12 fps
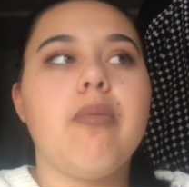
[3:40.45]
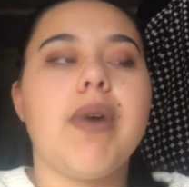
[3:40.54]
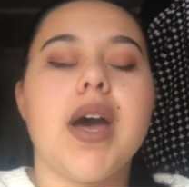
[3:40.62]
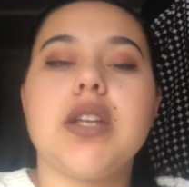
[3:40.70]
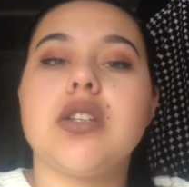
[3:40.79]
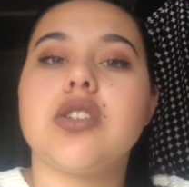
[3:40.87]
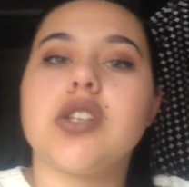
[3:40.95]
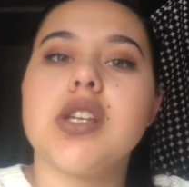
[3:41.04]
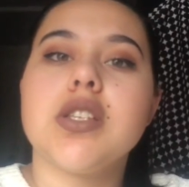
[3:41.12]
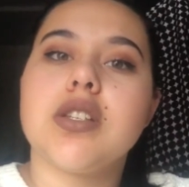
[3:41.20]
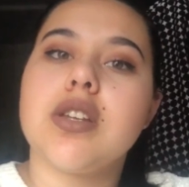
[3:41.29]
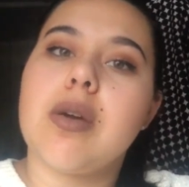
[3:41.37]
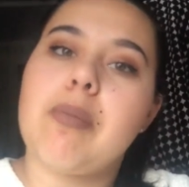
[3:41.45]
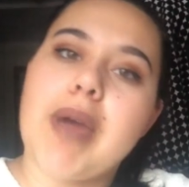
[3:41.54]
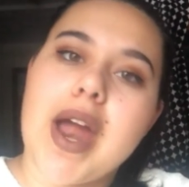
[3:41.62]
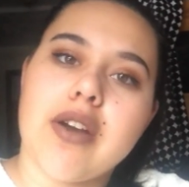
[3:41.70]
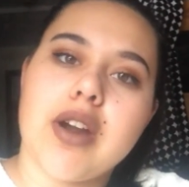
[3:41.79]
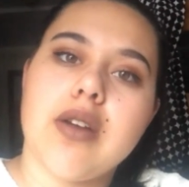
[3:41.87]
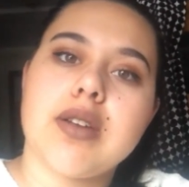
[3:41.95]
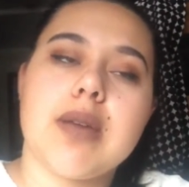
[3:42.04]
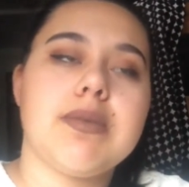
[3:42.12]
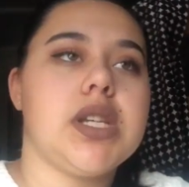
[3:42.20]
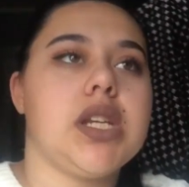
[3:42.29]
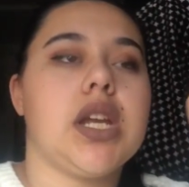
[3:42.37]
But just background,
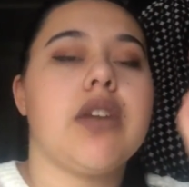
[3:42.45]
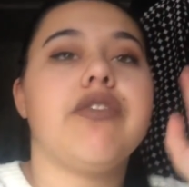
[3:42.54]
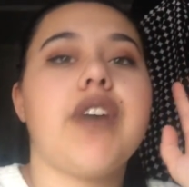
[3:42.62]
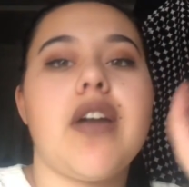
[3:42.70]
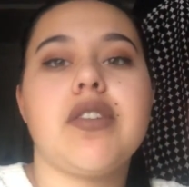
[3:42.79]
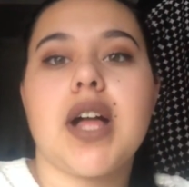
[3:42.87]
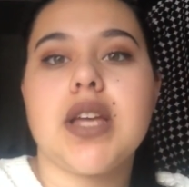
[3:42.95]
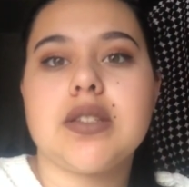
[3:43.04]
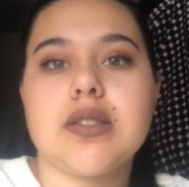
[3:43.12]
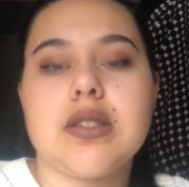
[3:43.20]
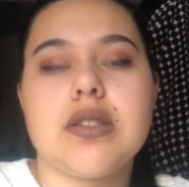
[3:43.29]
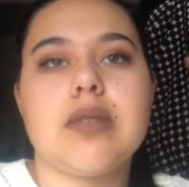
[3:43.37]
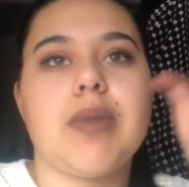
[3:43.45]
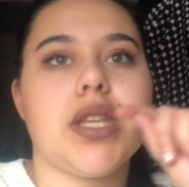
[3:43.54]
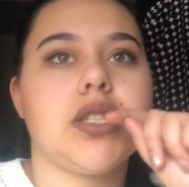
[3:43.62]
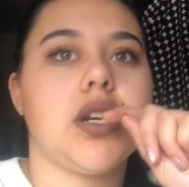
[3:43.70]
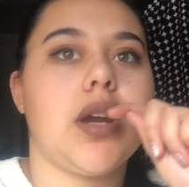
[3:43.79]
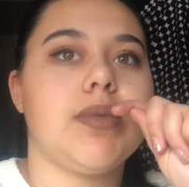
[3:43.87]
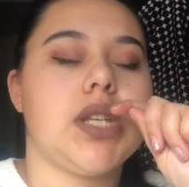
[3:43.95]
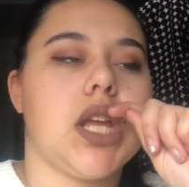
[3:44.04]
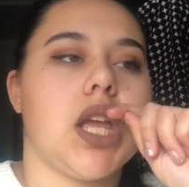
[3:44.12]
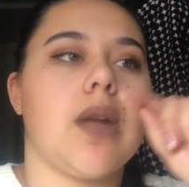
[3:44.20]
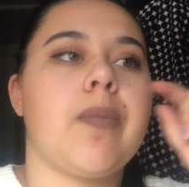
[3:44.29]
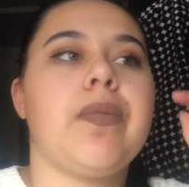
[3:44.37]
I'm taking 5 classes this semester. I'm
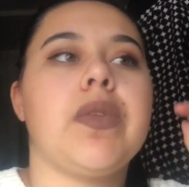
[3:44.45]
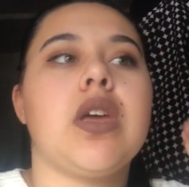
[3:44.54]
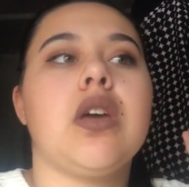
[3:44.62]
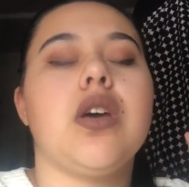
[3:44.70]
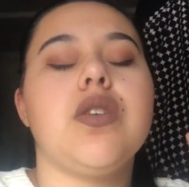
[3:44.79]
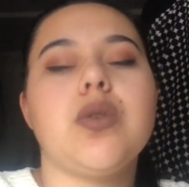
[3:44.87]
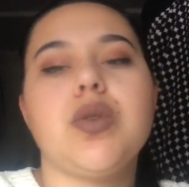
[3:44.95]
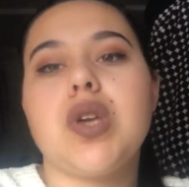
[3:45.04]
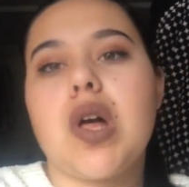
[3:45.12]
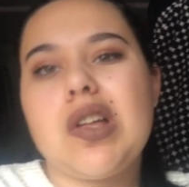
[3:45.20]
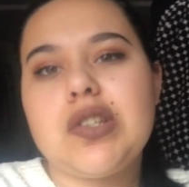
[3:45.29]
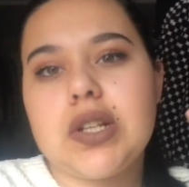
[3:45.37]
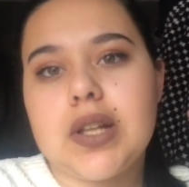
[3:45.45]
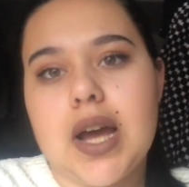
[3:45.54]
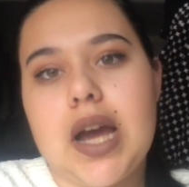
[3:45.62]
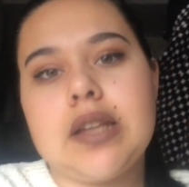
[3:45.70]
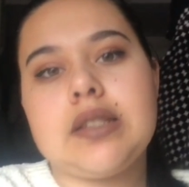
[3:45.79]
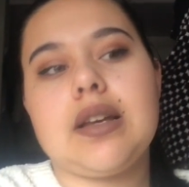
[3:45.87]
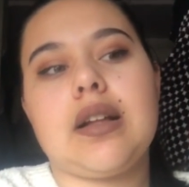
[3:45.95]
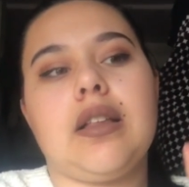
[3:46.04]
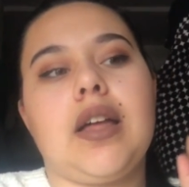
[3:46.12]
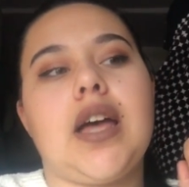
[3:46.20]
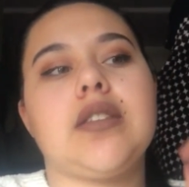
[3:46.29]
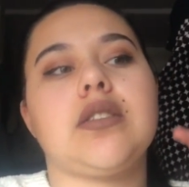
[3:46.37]
taking a sociology class, a
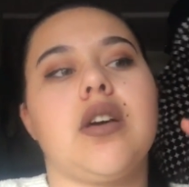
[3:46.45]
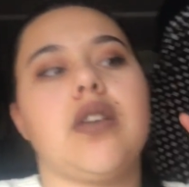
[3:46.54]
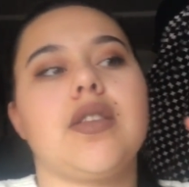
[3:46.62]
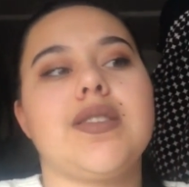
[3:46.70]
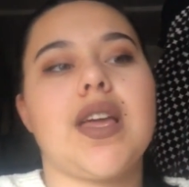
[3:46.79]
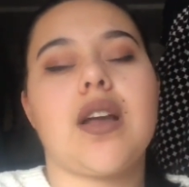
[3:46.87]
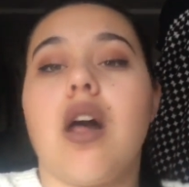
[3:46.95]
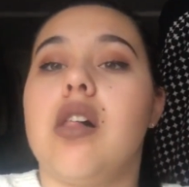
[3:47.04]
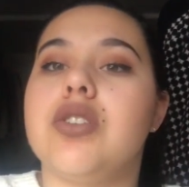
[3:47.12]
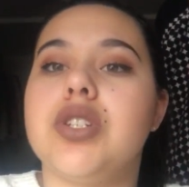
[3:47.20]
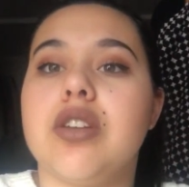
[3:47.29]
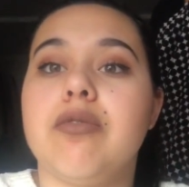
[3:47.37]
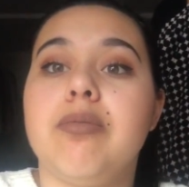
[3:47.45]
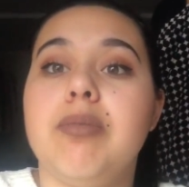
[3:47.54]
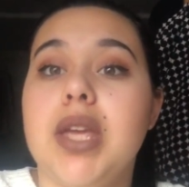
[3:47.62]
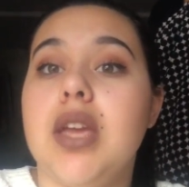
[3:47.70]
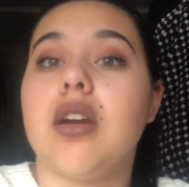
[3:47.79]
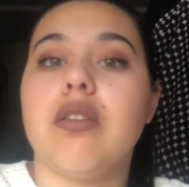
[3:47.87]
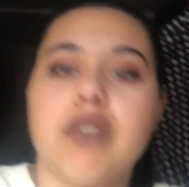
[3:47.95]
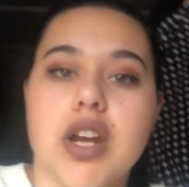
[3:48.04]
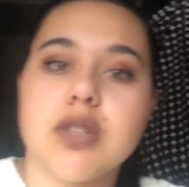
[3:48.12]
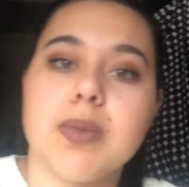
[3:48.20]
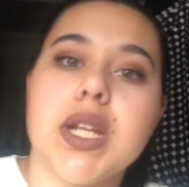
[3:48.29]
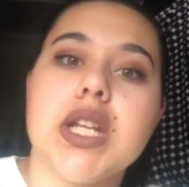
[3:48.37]
class on the psychology of being a
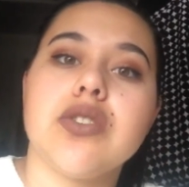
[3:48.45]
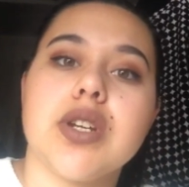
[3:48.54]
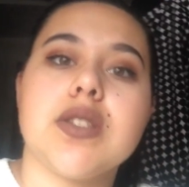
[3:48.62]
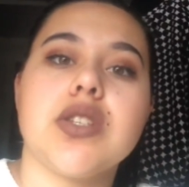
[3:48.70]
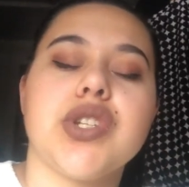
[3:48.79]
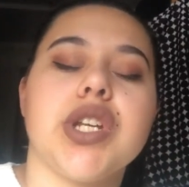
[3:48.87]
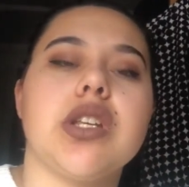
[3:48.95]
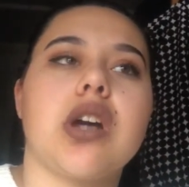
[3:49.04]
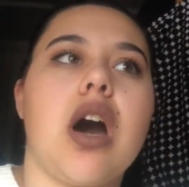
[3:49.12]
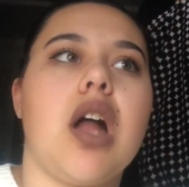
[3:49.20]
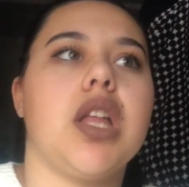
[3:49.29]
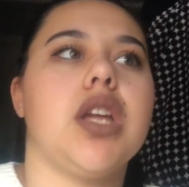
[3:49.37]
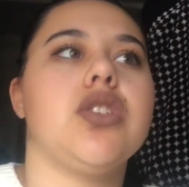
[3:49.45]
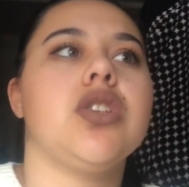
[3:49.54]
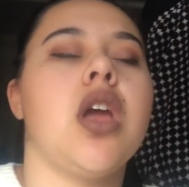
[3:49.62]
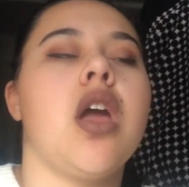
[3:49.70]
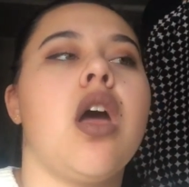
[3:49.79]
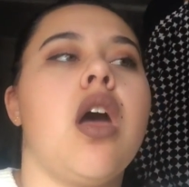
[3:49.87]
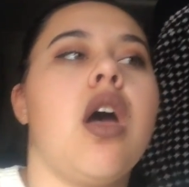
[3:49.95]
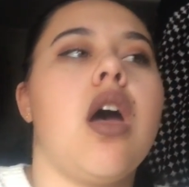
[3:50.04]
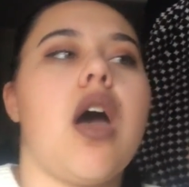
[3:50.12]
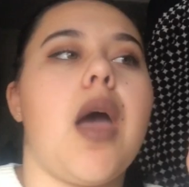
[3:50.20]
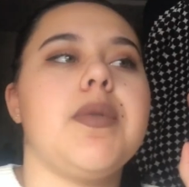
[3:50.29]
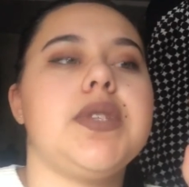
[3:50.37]
freshman and transitioning to college.
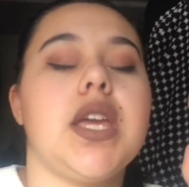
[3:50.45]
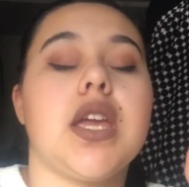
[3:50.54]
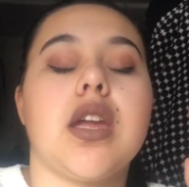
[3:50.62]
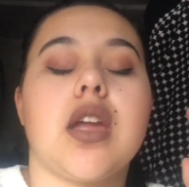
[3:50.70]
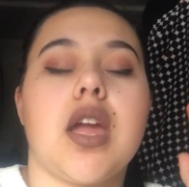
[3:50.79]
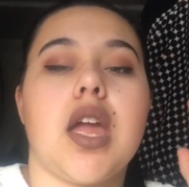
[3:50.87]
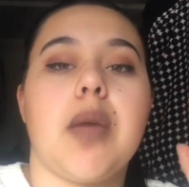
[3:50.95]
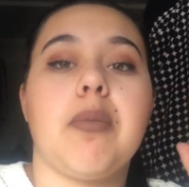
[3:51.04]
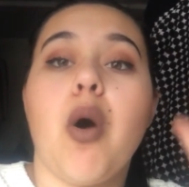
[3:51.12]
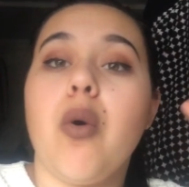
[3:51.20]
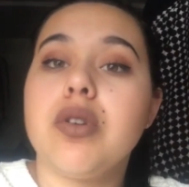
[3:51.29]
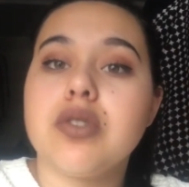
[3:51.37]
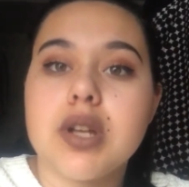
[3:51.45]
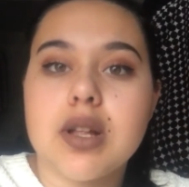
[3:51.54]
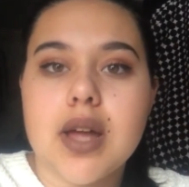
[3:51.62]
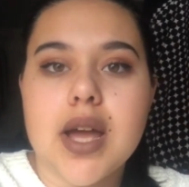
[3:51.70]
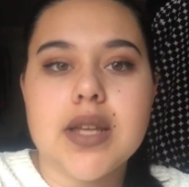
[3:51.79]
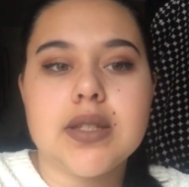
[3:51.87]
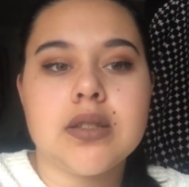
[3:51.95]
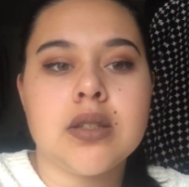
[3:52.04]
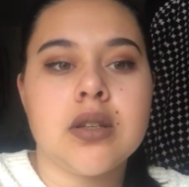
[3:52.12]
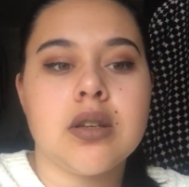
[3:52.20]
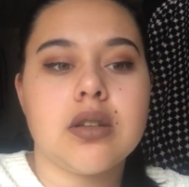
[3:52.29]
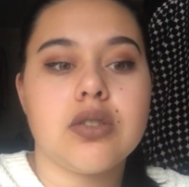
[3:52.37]
I'm taking a poetry
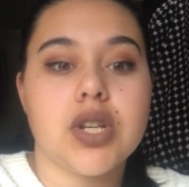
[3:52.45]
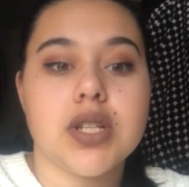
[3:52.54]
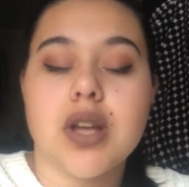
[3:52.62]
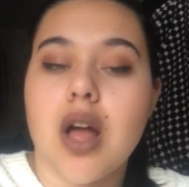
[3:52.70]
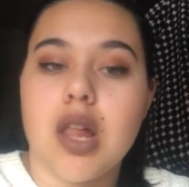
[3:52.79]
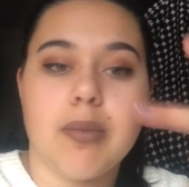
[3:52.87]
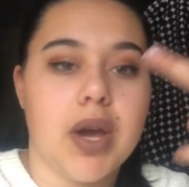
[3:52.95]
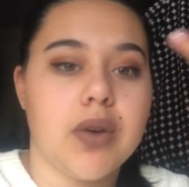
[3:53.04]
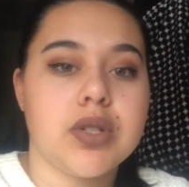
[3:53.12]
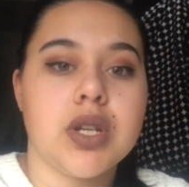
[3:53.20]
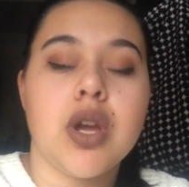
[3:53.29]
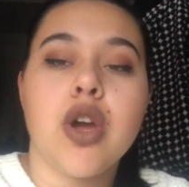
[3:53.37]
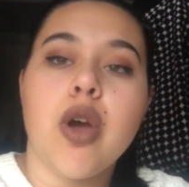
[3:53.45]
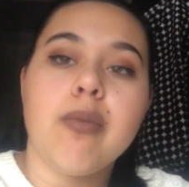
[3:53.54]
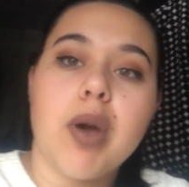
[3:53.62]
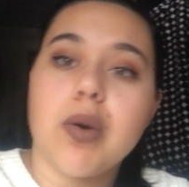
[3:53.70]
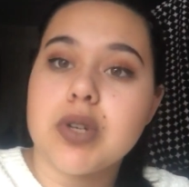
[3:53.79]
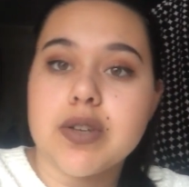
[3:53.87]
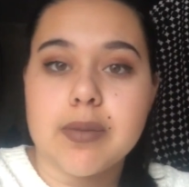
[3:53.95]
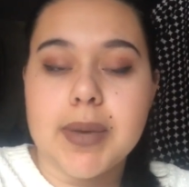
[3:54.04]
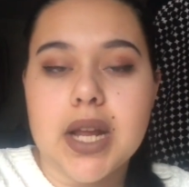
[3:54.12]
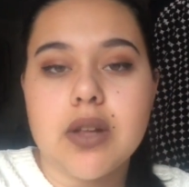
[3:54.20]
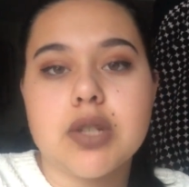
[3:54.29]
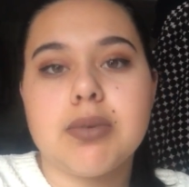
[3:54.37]
class, just all about poetry for
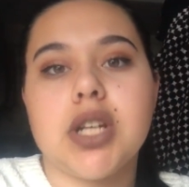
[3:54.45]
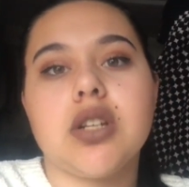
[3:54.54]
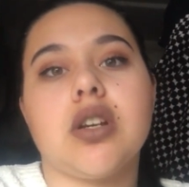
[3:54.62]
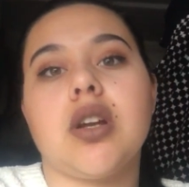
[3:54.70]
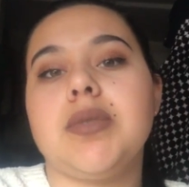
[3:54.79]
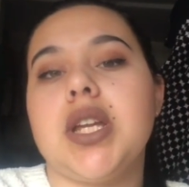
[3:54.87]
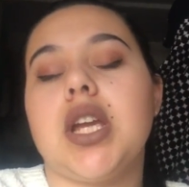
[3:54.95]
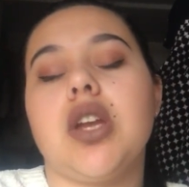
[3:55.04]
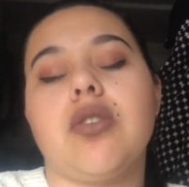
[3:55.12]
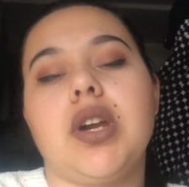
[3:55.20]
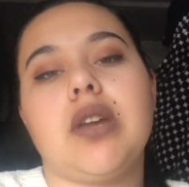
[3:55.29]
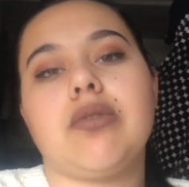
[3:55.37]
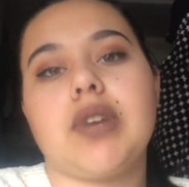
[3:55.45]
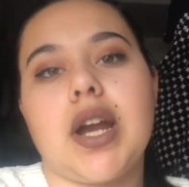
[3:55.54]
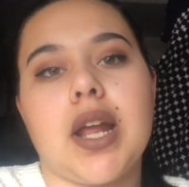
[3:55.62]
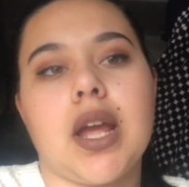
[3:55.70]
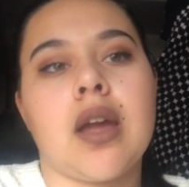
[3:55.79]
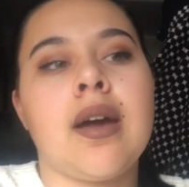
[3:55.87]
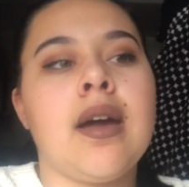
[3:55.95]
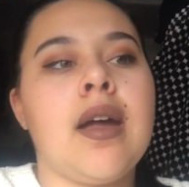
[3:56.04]
my English major. I'm taking creative writing,